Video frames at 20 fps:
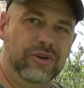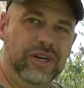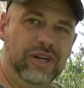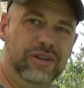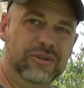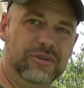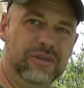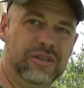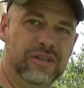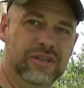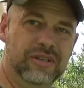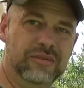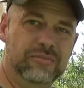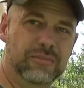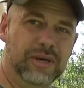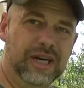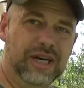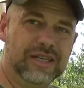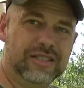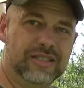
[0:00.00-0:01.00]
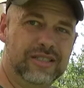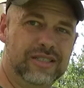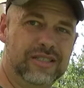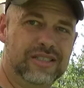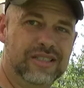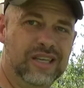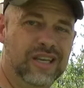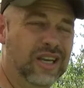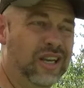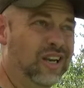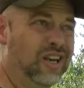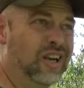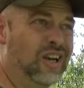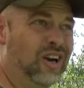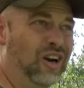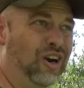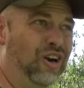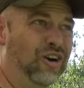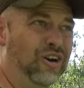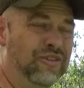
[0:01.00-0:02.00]
round boxes
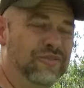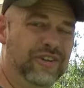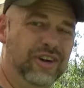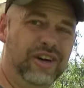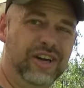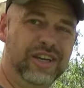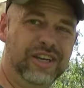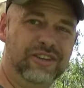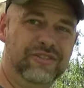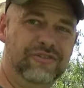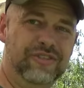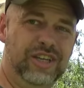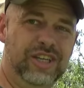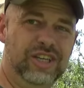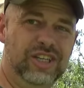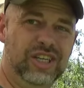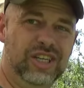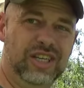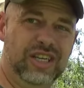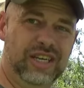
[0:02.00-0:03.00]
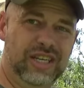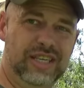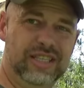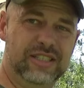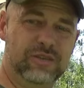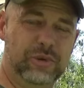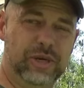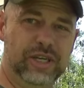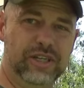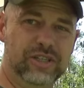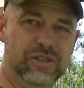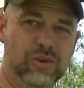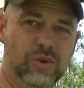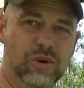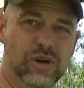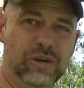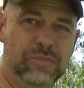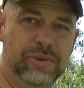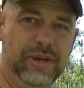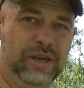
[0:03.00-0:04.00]
are a very convenient and easy way to
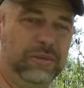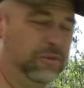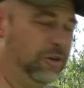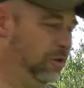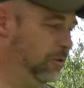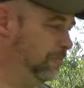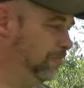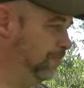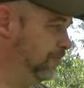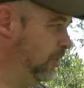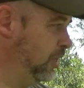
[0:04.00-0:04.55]
store up ammo,